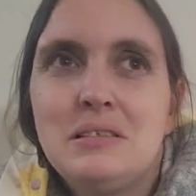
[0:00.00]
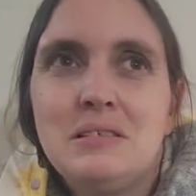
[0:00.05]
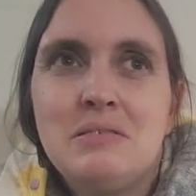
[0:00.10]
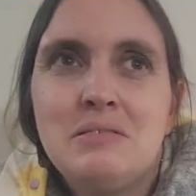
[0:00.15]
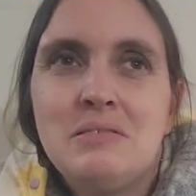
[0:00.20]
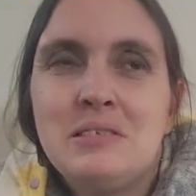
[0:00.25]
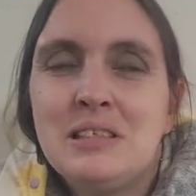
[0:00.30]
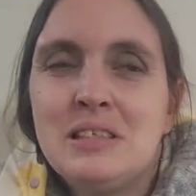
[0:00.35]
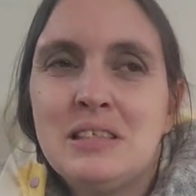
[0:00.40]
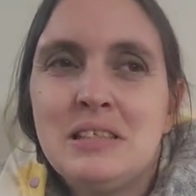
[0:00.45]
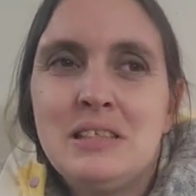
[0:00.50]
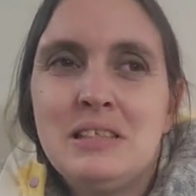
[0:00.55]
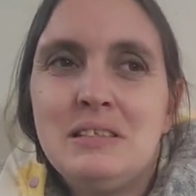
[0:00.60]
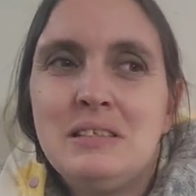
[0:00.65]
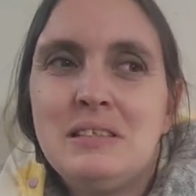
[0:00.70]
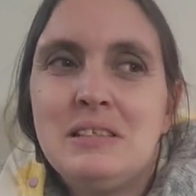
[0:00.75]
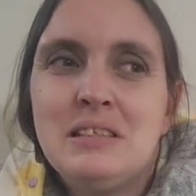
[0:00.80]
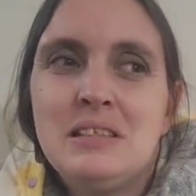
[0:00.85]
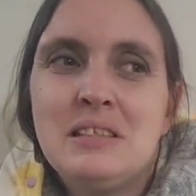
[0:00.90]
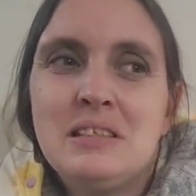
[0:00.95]
really
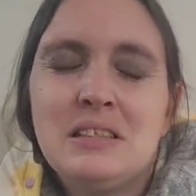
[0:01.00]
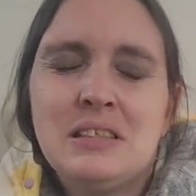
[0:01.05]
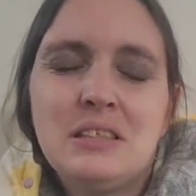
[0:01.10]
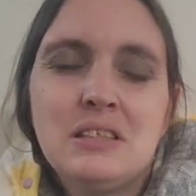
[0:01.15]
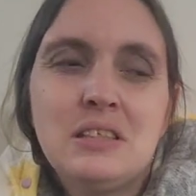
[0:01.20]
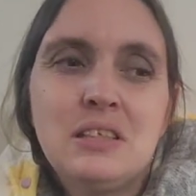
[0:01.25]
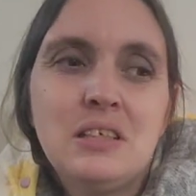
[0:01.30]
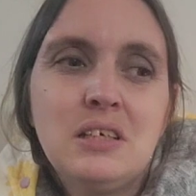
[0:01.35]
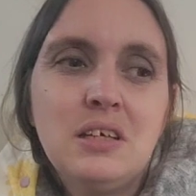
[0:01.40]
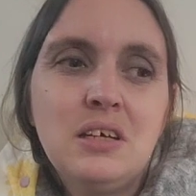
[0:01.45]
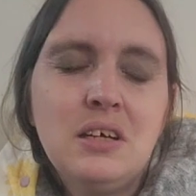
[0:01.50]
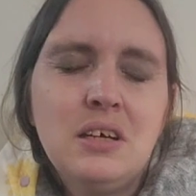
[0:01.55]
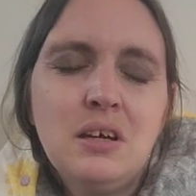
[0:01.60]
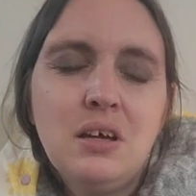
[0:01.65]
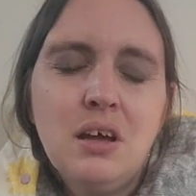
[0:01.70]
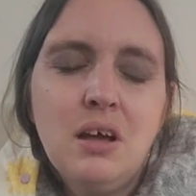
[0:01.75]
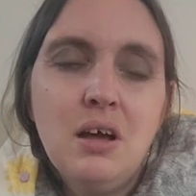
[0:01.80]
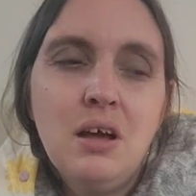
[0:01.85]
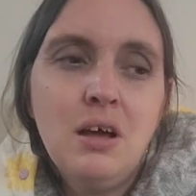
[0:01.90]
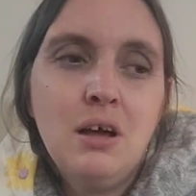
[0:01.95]
didn't.
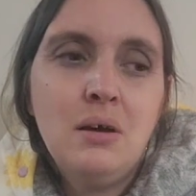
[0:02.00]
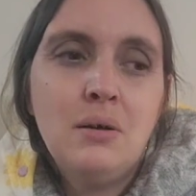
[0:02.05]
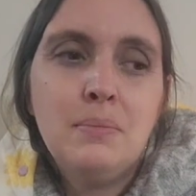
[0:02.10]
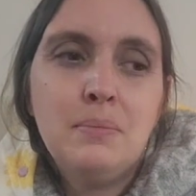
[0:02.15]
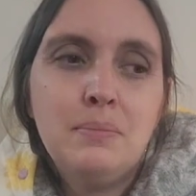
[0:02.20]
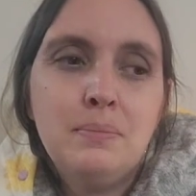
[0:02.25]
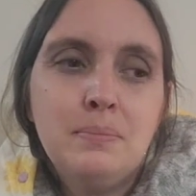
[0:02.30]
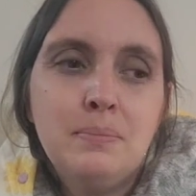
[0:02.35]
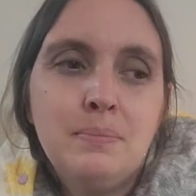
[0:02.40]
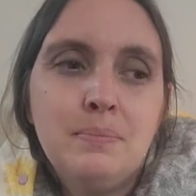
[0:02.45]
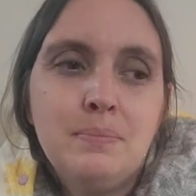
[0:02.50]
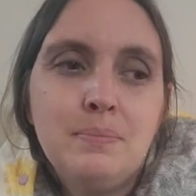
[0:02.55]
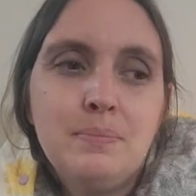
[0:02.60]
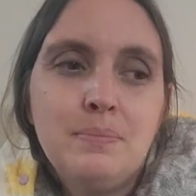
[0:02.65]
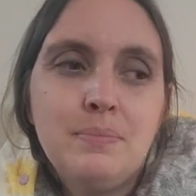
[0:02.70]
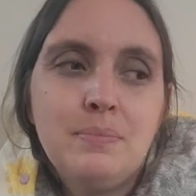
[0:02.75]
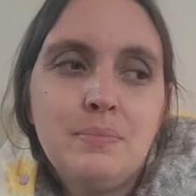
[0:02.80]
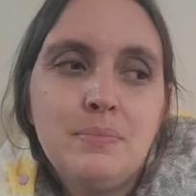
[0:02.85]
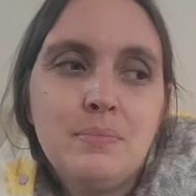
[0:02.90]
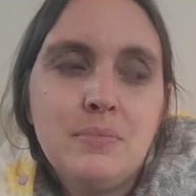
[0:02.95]

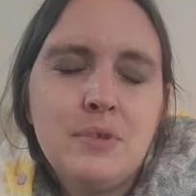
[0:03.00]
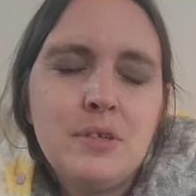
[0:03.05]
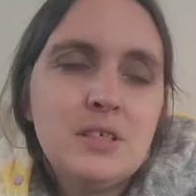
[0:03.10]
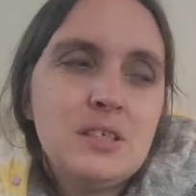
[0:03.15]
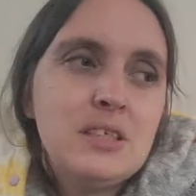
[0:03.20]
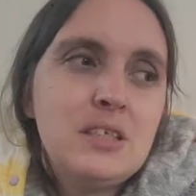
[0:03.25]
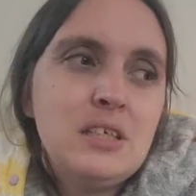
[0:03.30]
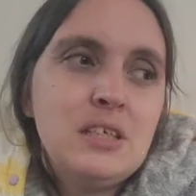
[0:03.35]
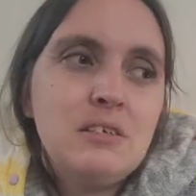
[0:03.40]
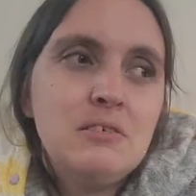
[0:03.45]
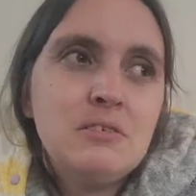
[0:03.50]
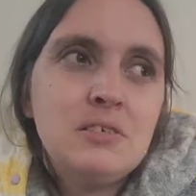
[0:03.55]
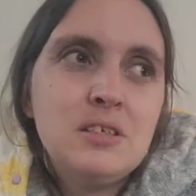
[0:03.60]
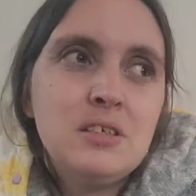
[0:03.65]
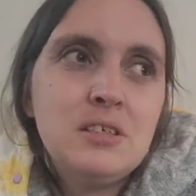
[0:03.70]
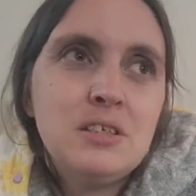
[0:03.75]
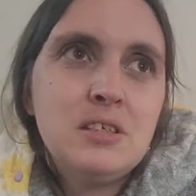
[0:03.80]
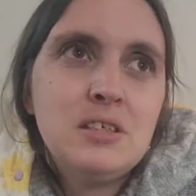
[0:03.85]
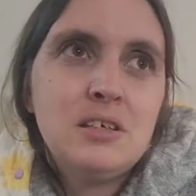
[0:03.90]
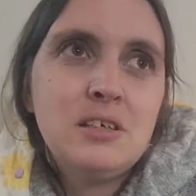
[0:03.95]
The
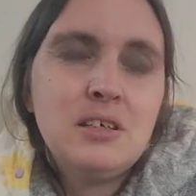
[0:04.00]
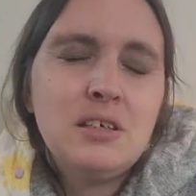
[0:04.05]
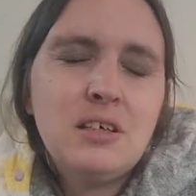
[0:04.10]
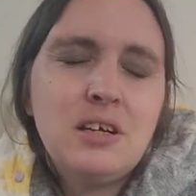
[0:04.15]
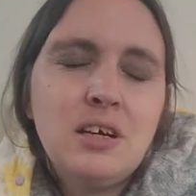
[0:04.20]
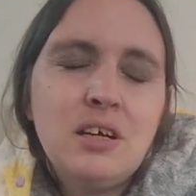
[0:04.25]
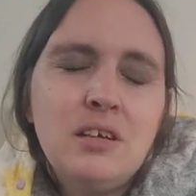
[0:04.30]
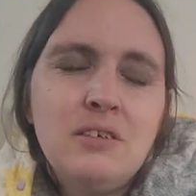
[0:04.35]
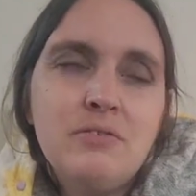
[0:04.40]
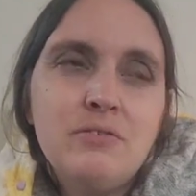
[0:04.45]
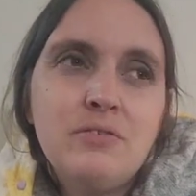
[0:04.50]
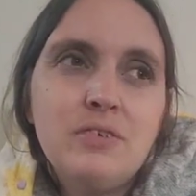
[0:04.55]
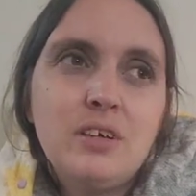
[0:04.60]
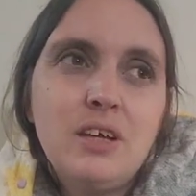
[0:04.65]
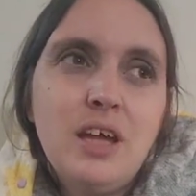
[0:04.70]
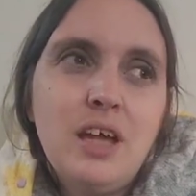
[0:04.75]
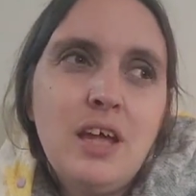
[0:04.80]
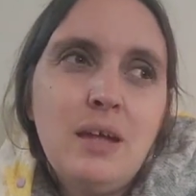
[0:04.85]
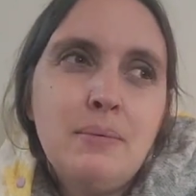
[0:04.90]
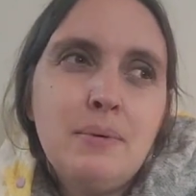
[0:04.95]
secrets that kind of
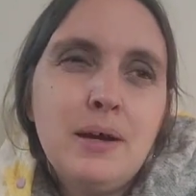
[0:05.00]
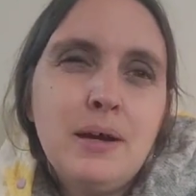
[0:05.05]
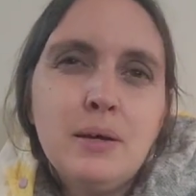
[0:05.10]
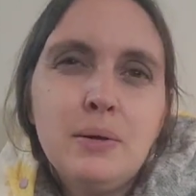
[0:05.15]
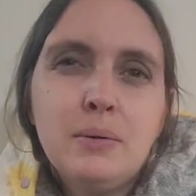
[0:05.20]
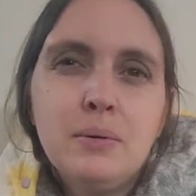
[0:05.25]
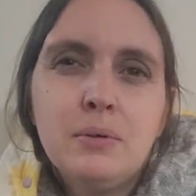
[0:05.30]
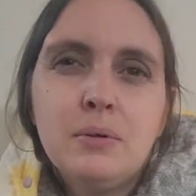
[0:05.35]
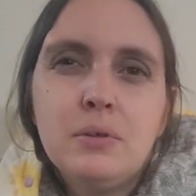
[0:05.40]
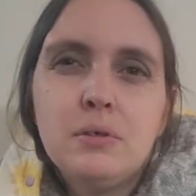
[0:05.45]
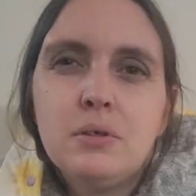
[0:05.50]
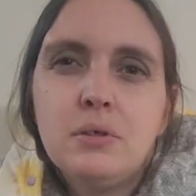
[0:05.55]
came out